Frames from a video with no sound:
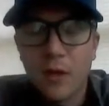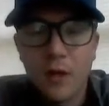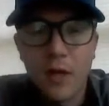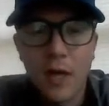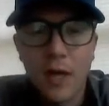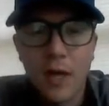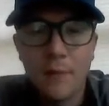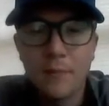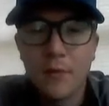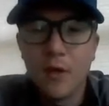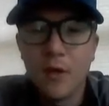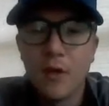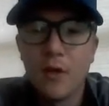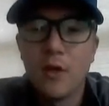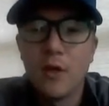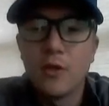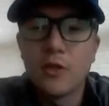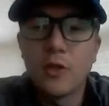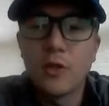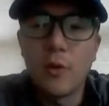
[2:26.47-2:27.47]
Okay,
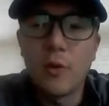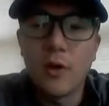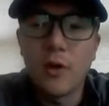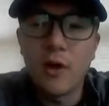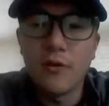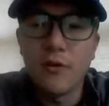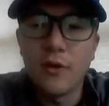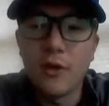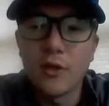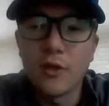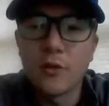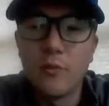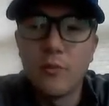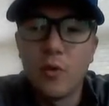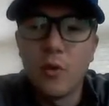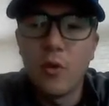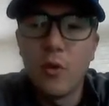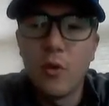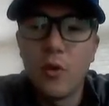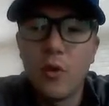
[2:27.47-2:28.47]
so whenever there's
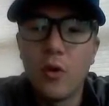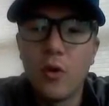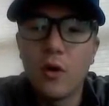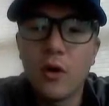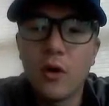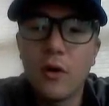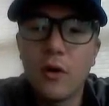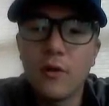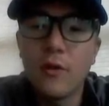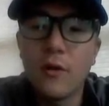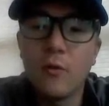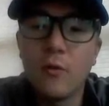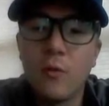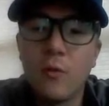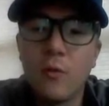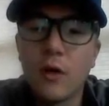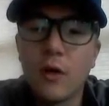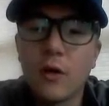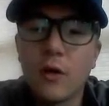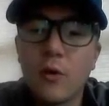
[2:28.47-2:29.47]
more than
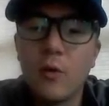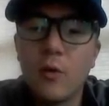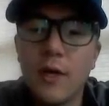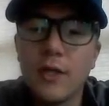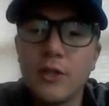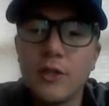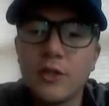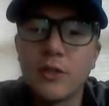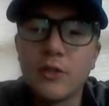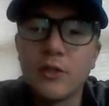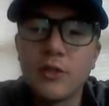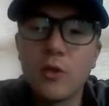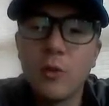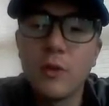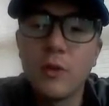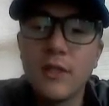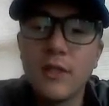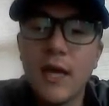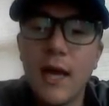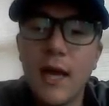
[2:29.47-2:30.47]
one equation. So
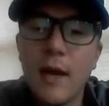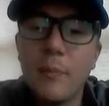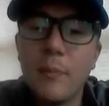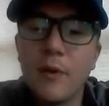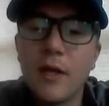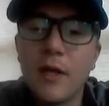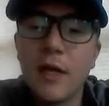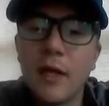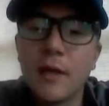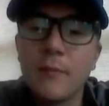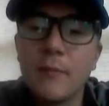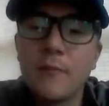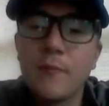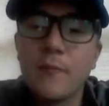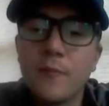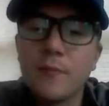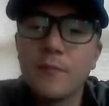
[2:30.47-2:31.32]
what's happening